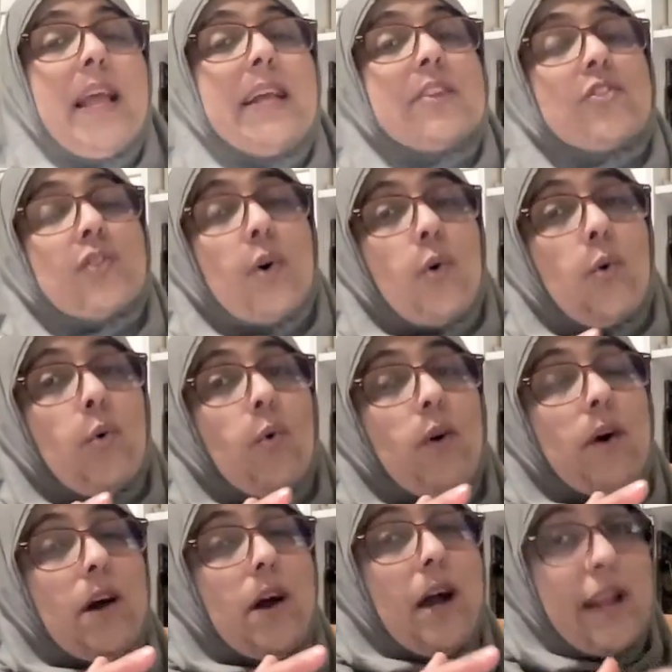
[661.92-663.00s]
And so
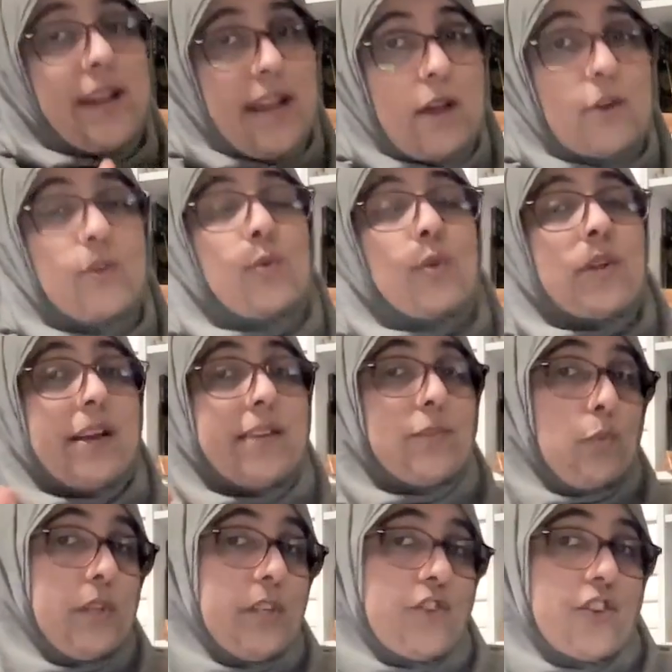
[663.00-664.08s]
I now utilize
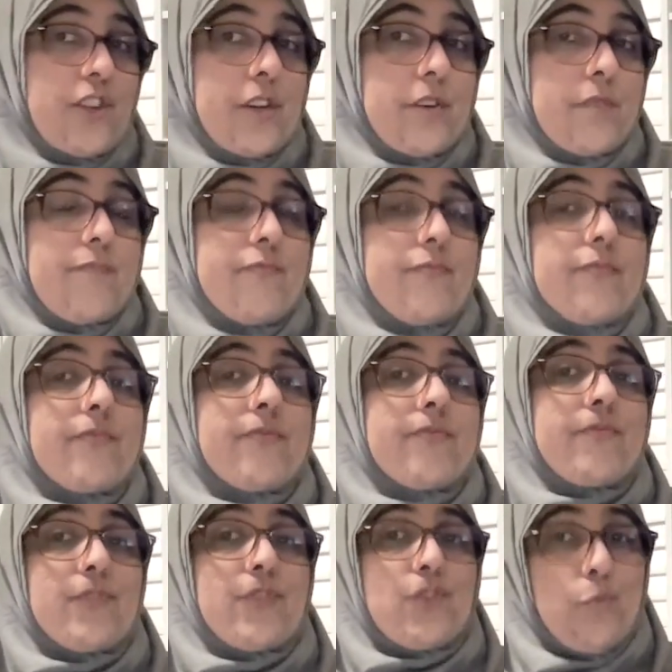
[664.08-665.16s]
a wheelchair
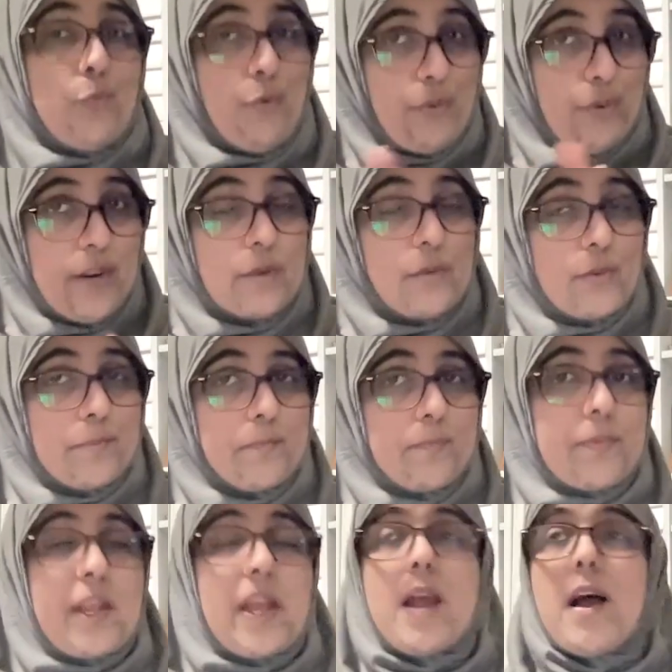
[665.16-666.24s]
to move around.
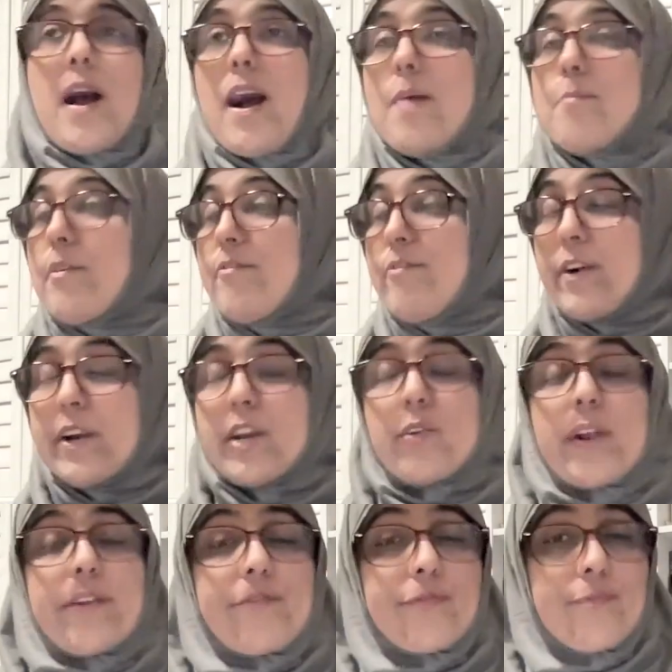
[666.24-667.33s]
I've been very
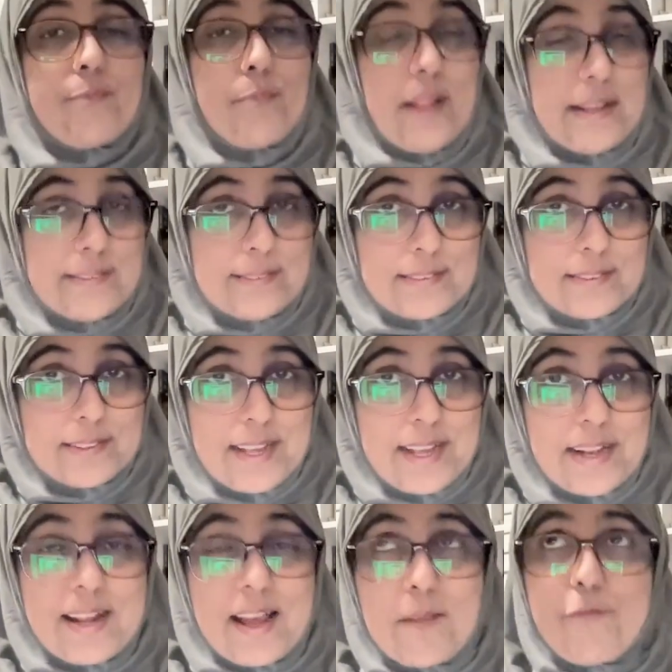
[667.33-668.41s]
great, blessed,
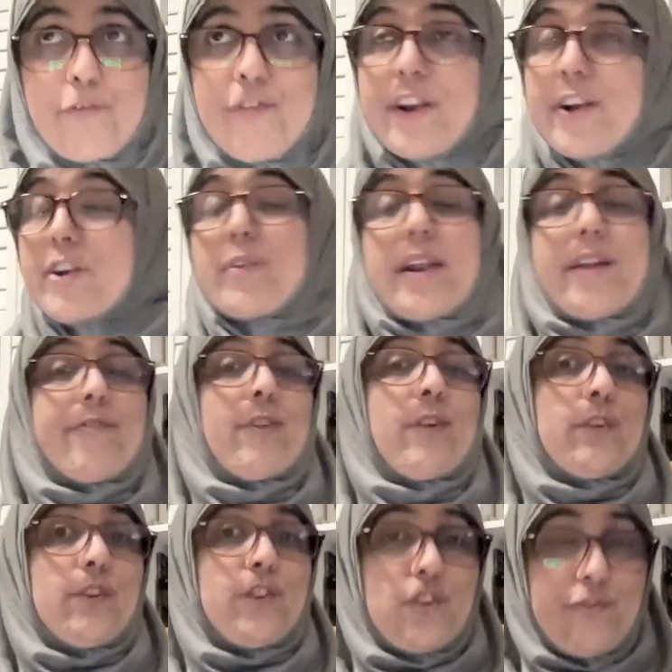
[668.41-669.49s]
and I'm very
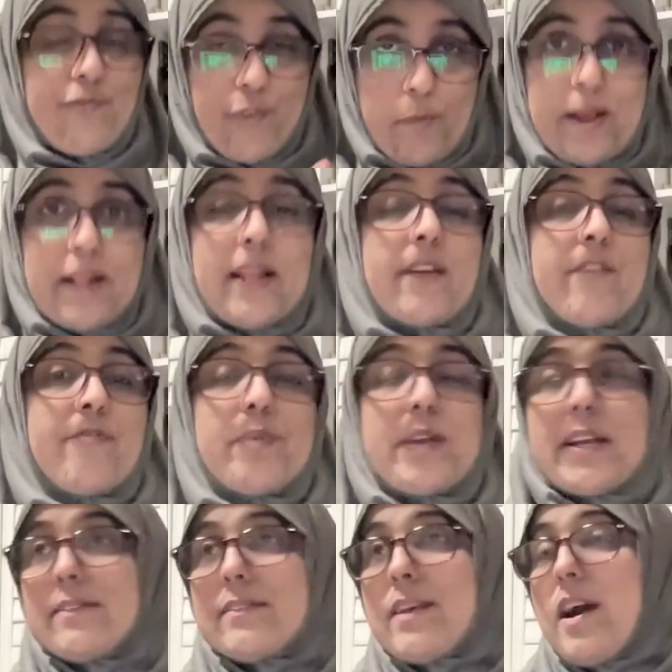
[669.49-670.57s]
grateful for my life
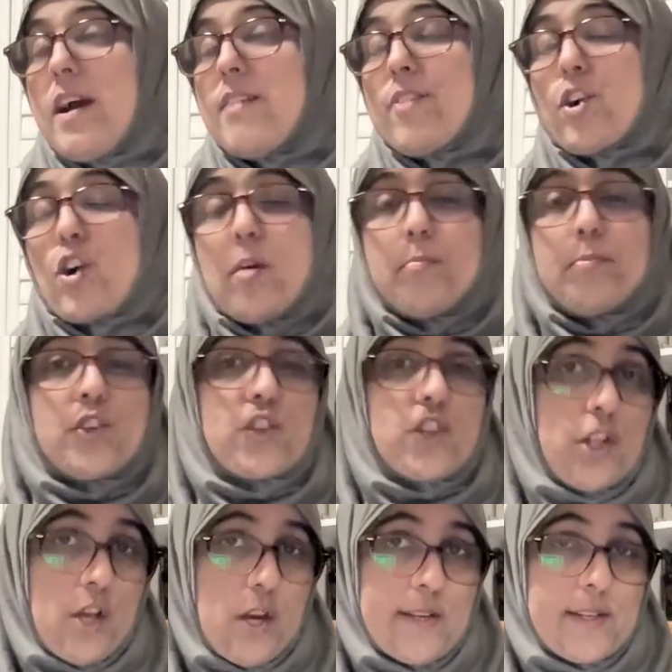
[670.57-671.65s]
because I've accomplished
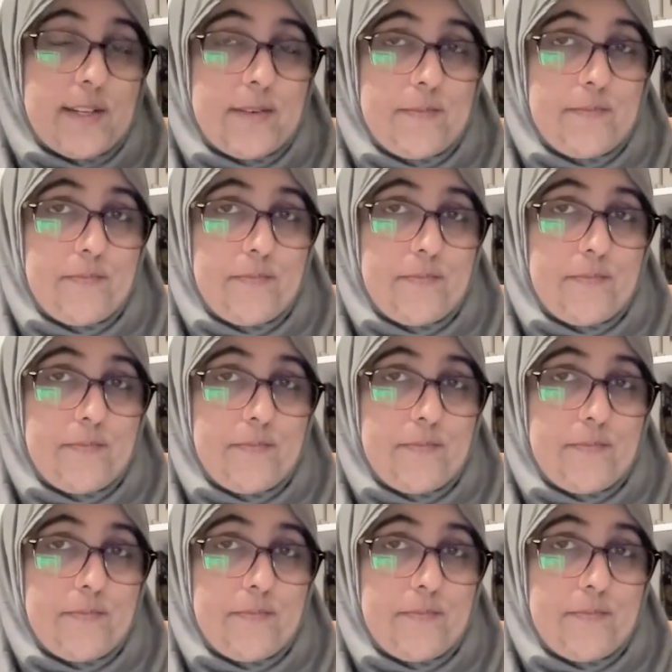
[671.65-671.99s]
a lot.